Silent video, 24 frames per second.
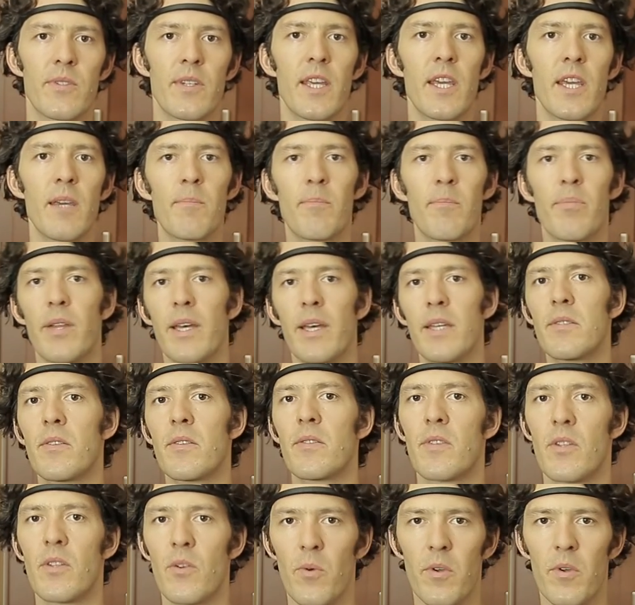name
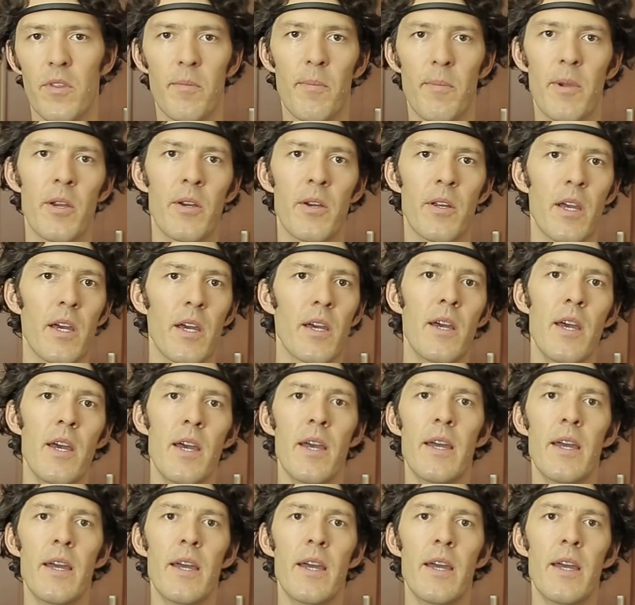places in North America,